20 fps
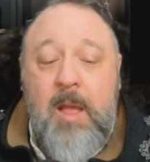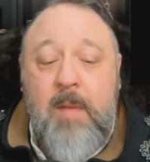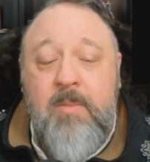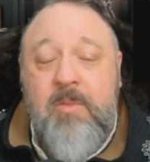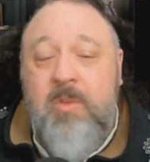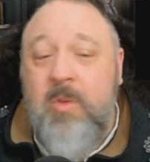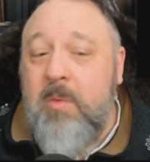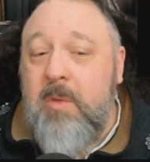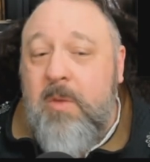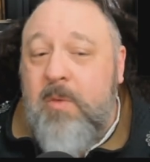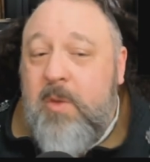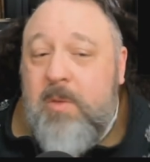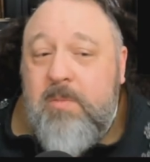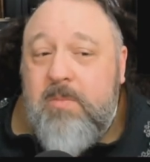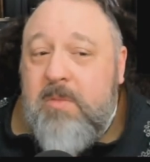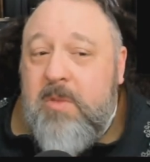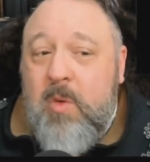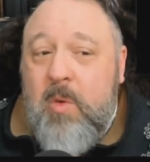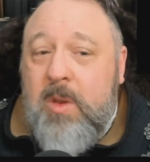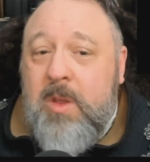So if
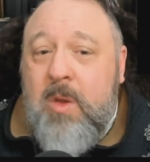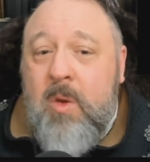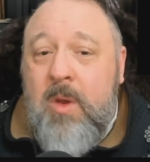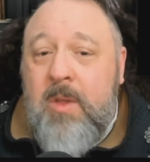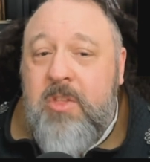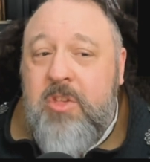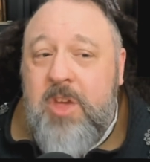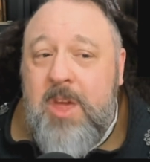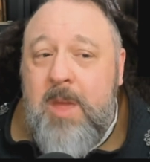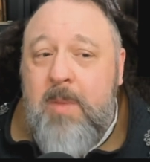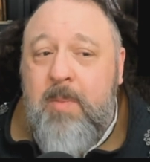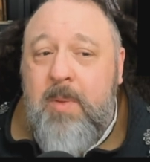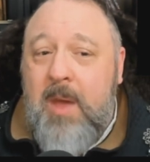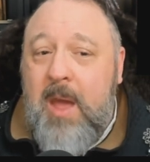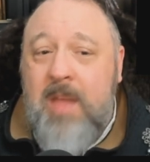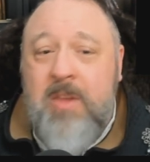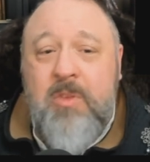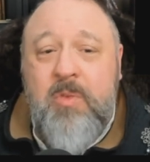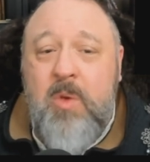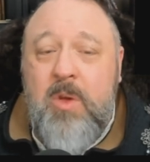you wanna go on the cheap,
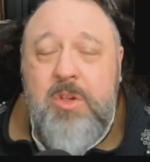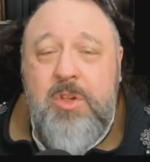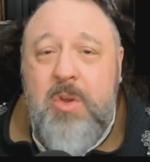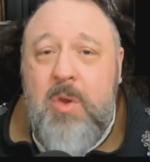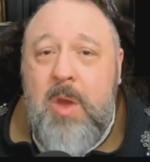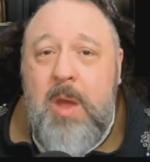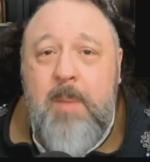I just wanna show